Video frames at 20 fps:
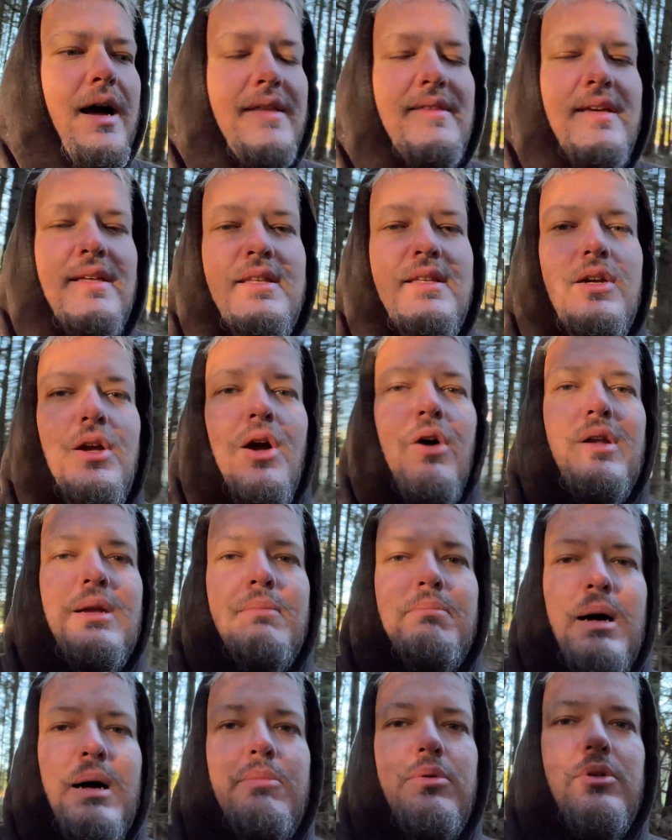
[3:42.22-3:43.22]
think the coding
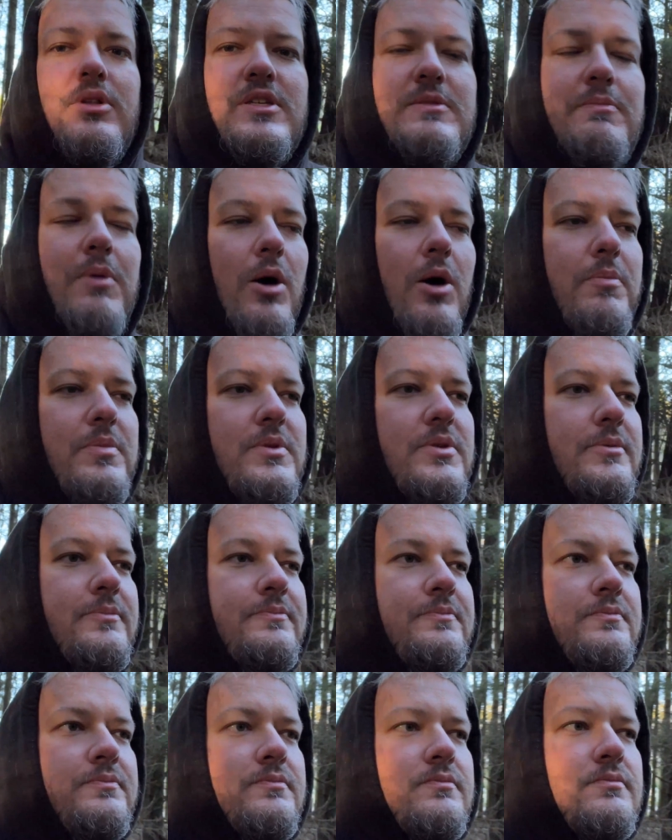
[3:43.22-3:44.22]
bubble has popped.
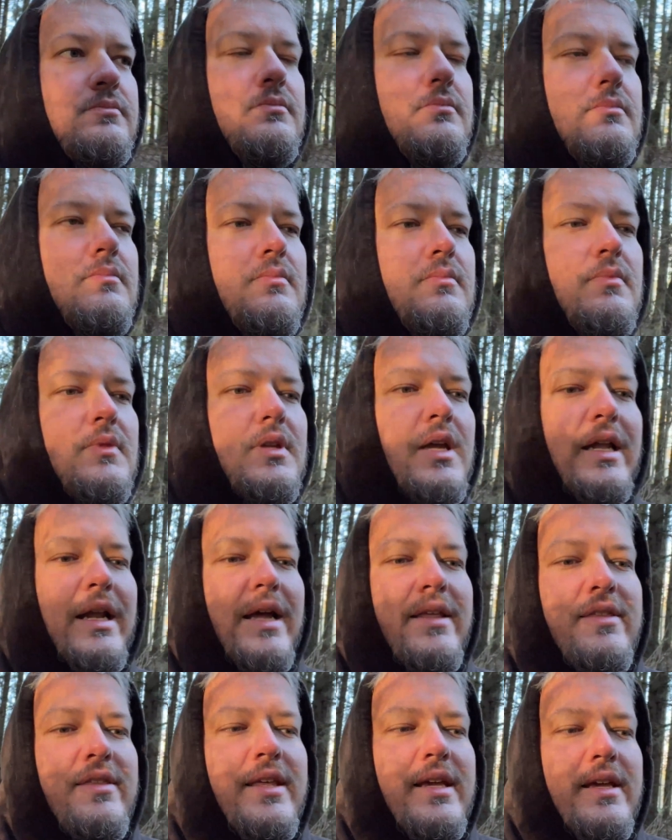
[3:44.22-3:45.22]
And I
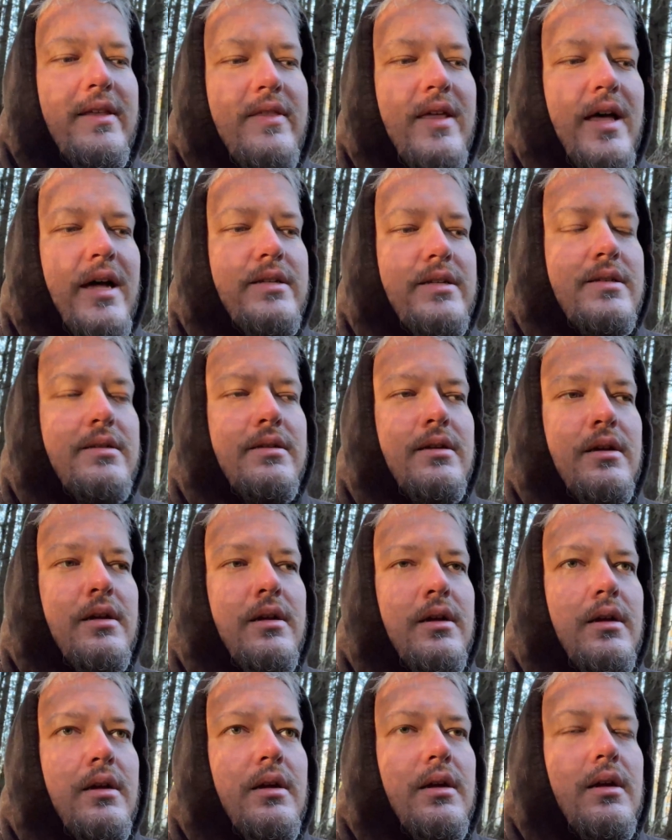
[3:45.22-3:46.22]
think that
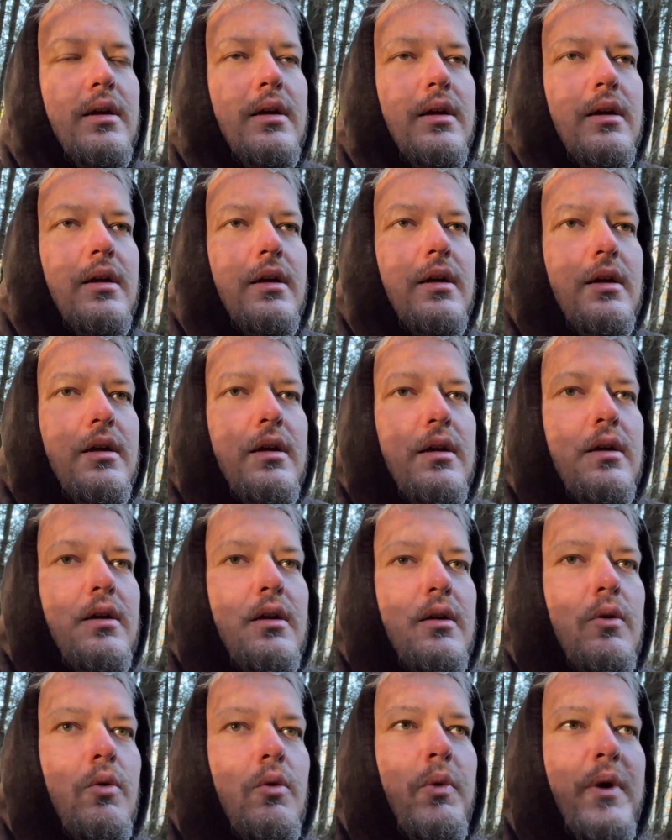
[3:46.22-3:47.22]

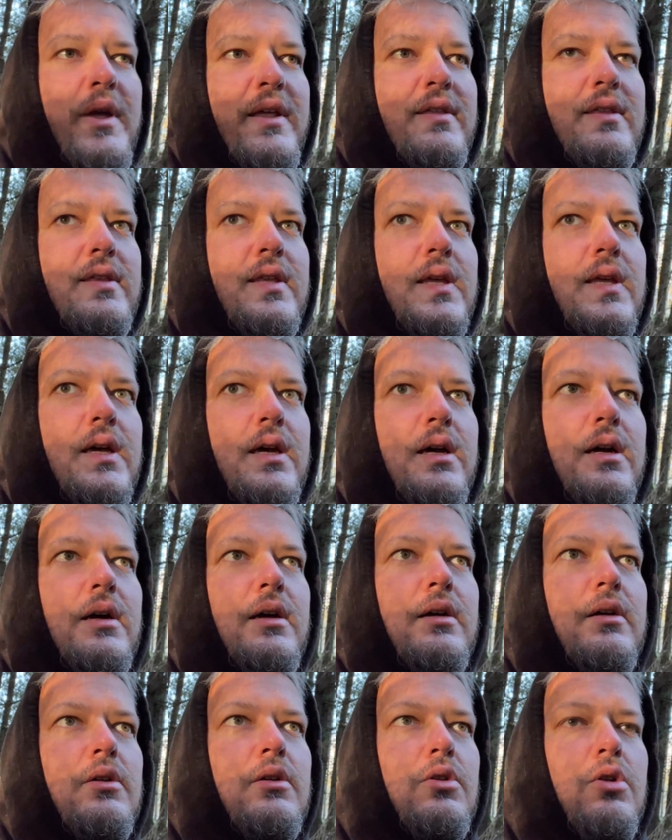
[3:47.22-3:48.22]
with
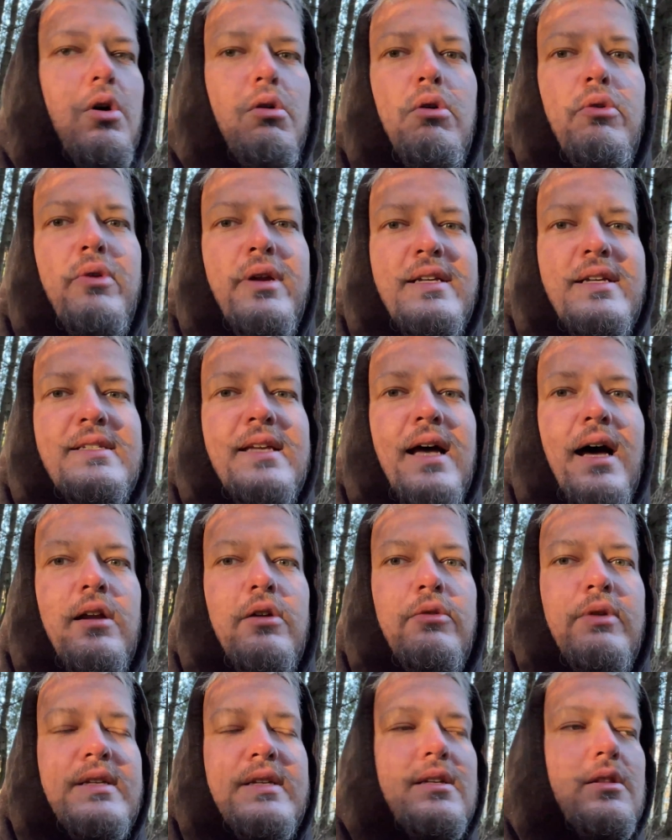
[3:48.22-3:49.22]
lowering
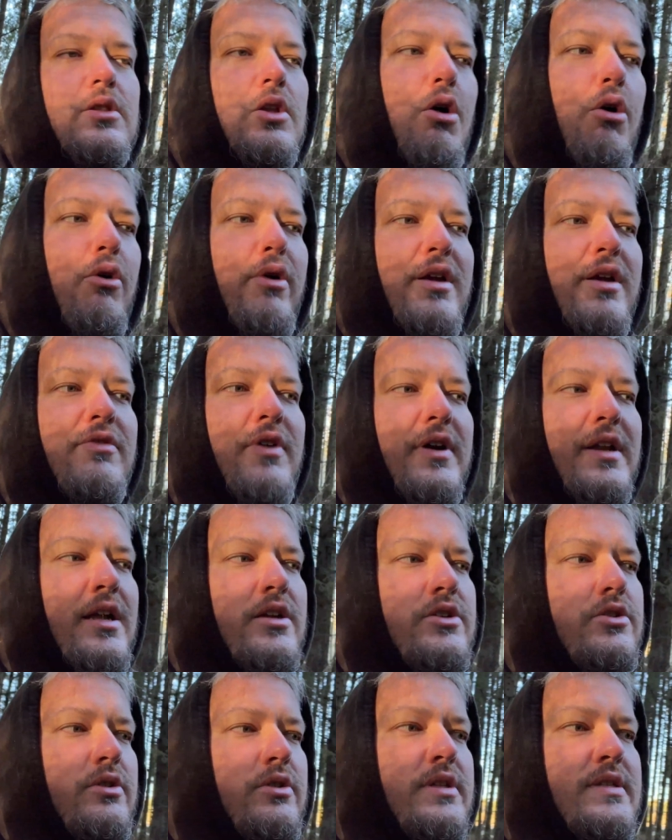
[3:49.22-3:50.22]
salaries and lowering
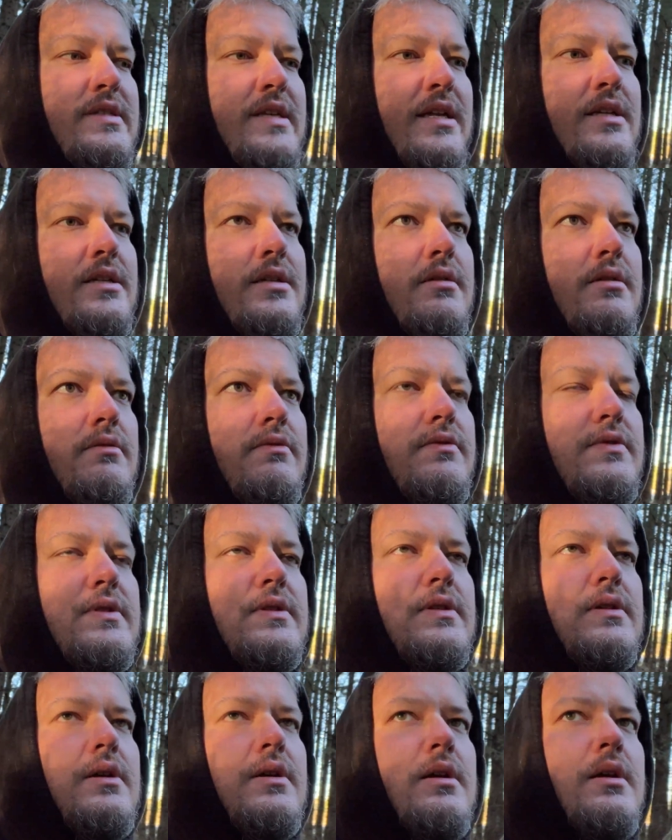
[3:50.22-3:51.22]
financial
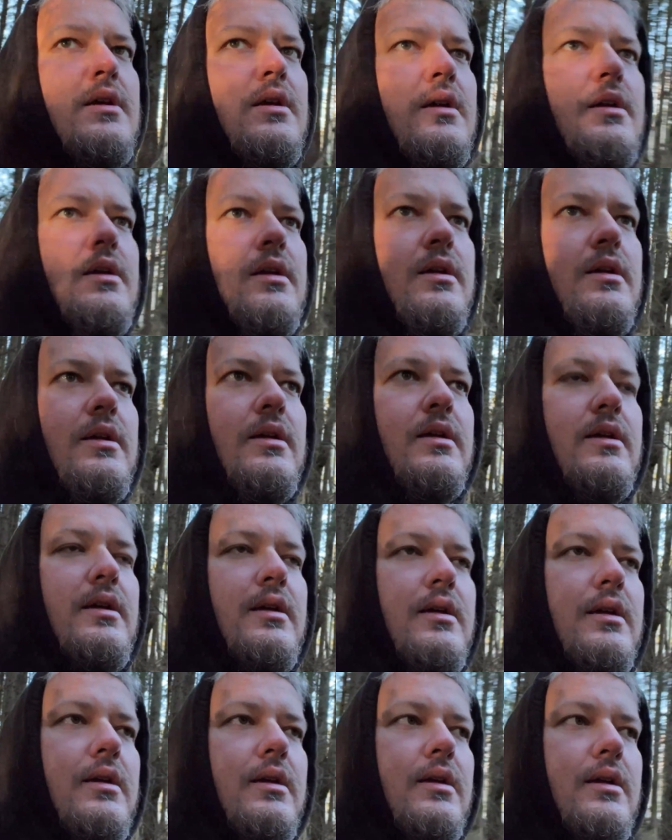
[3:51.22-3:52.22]
incentives,
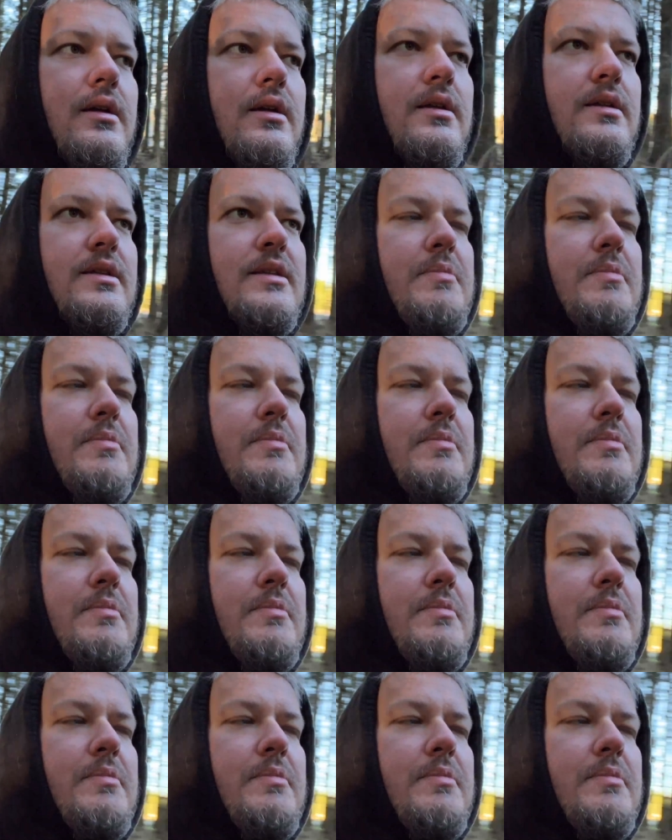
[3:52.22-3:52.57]
the